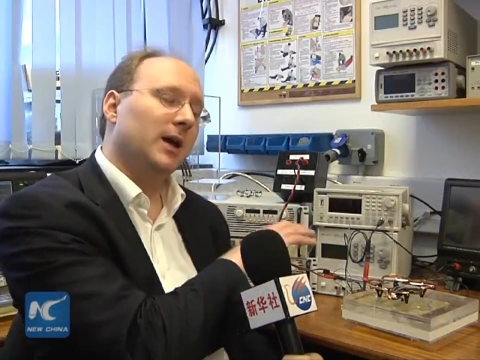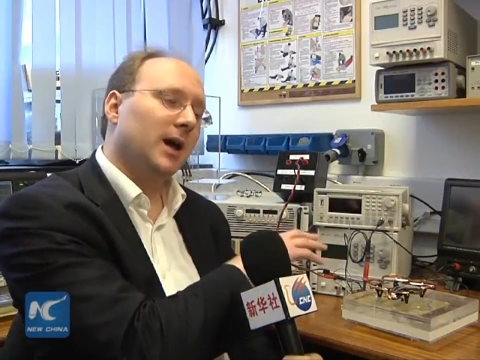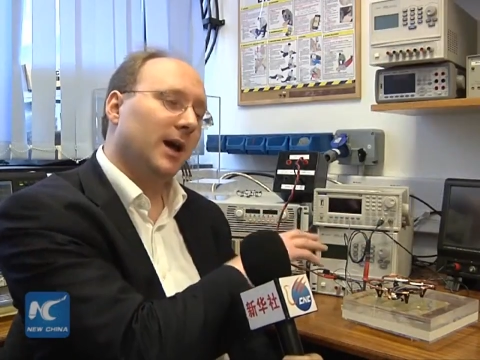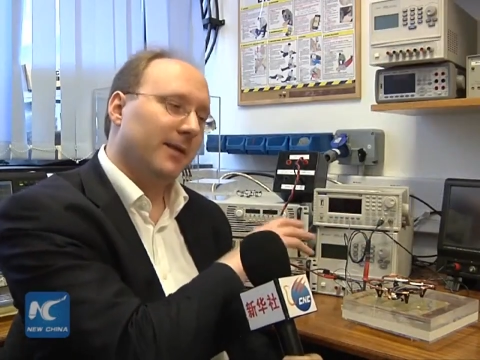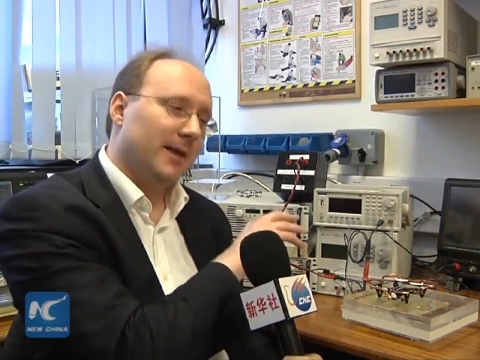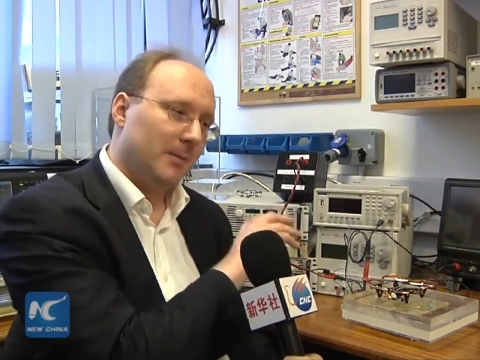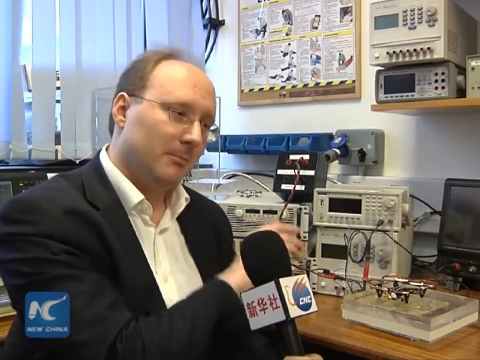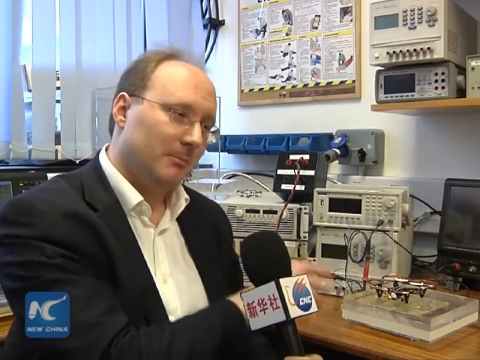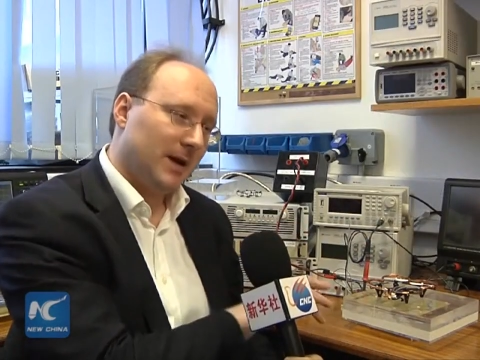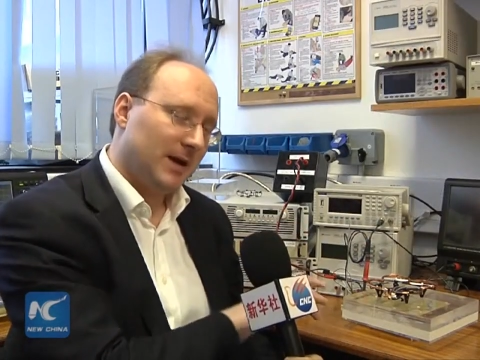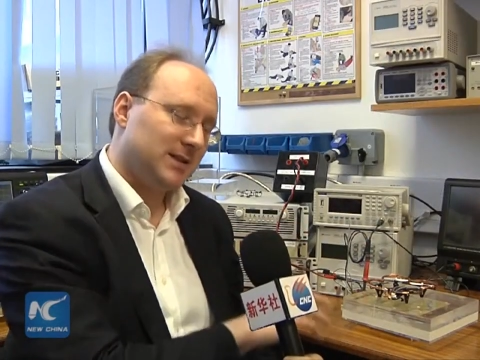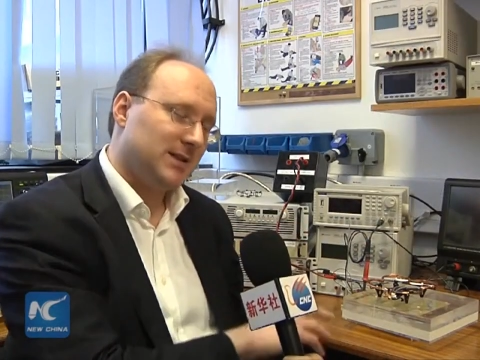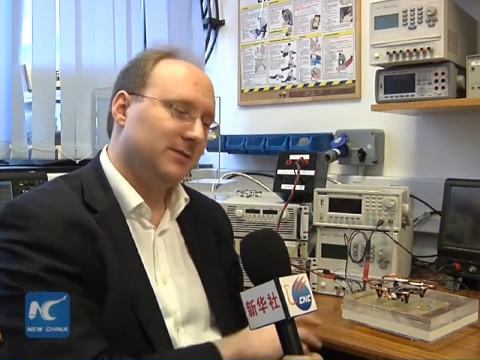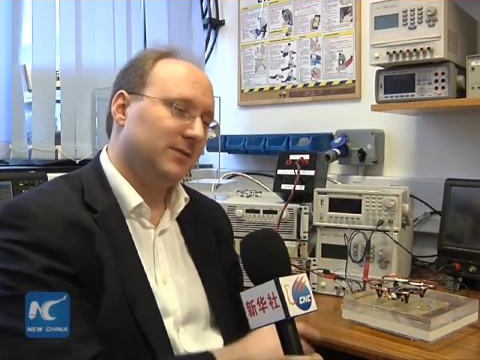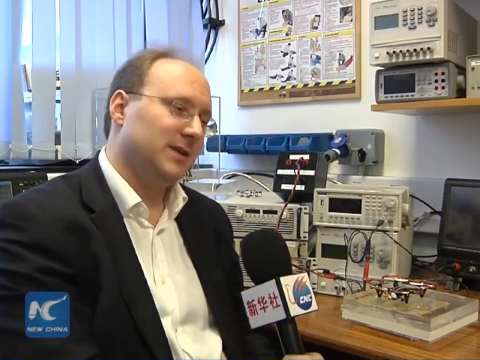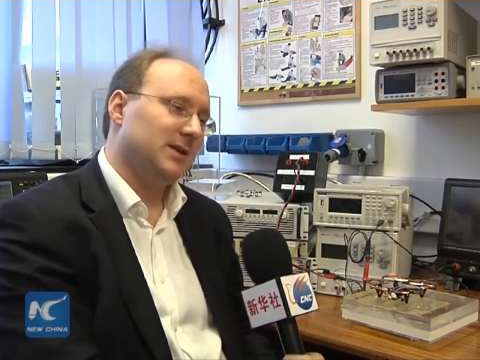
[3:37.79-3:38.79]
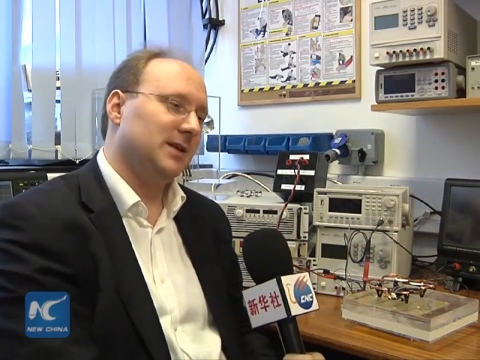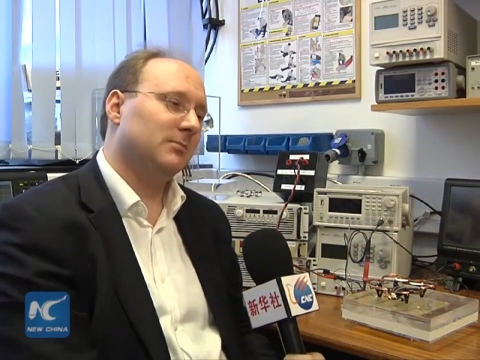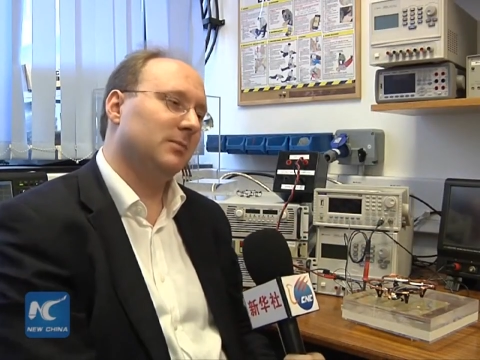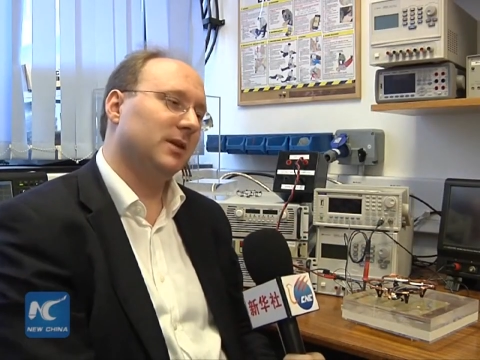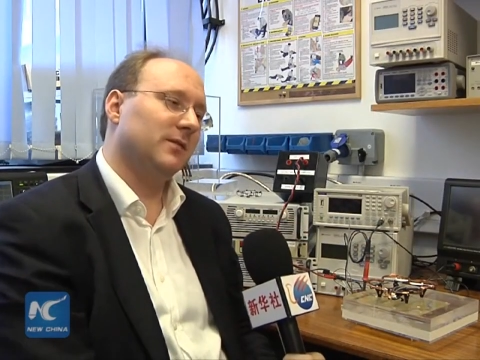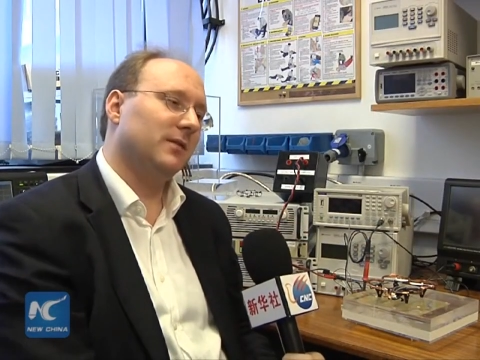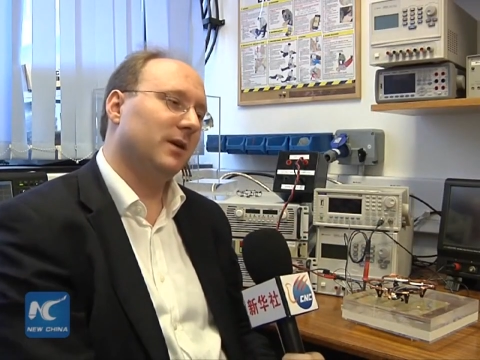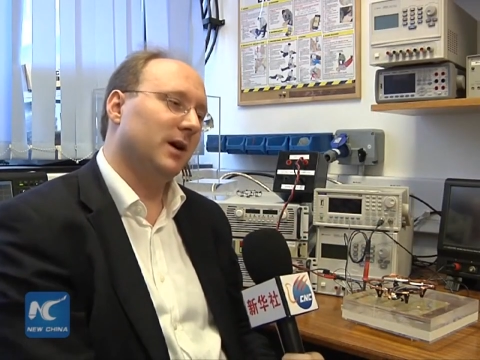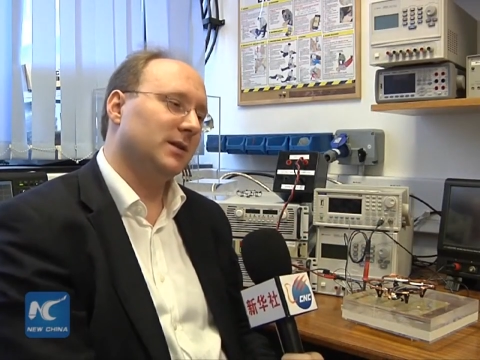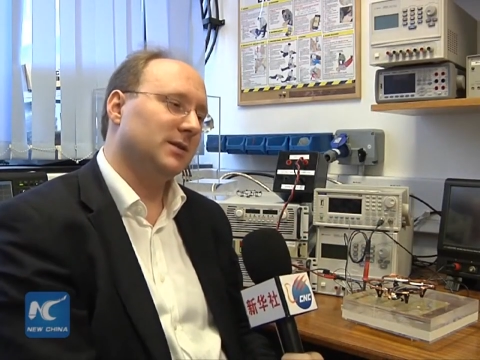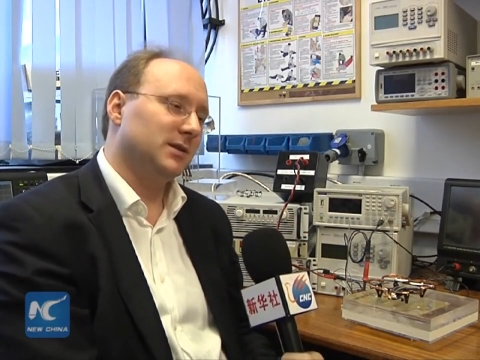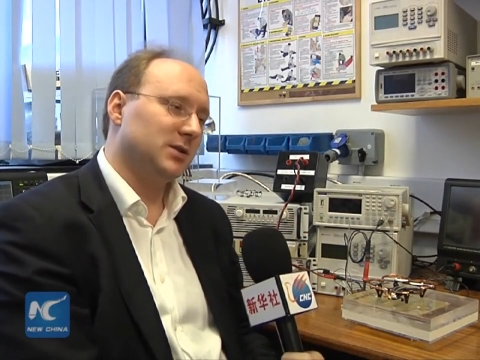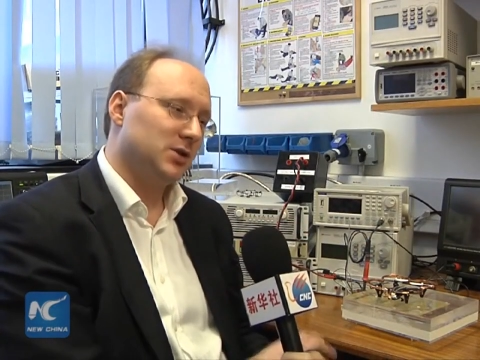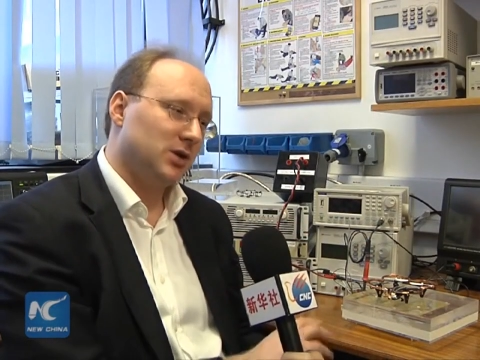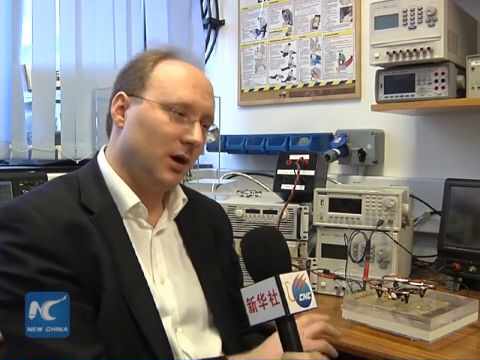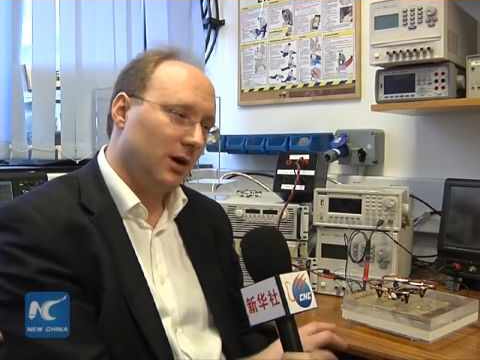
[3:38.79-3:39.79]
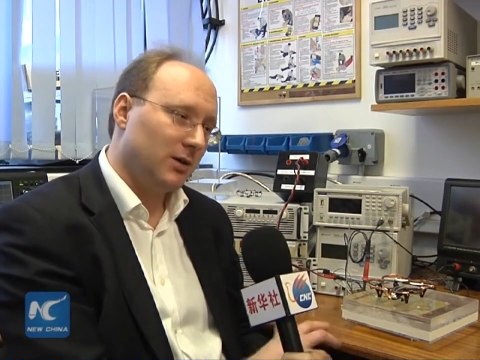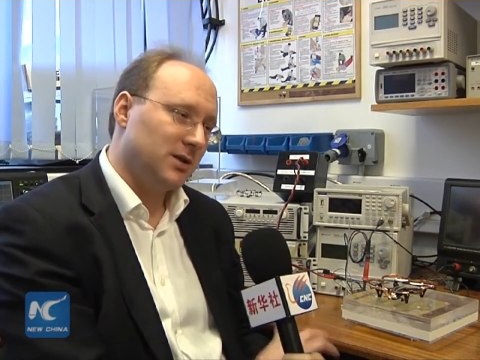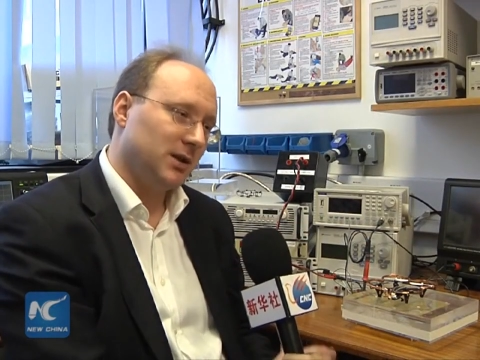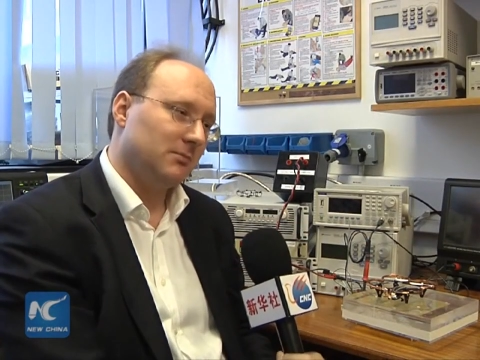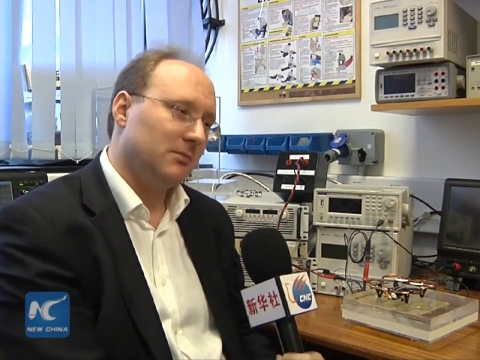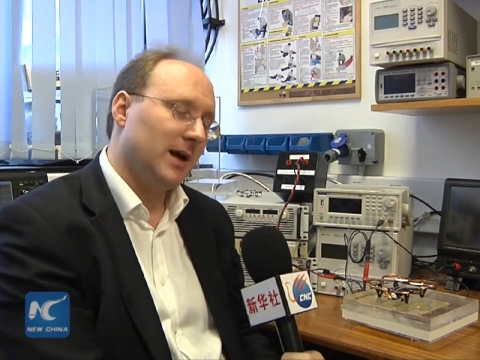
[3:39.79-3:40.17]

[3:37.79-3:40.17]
And that massively simplifies the charging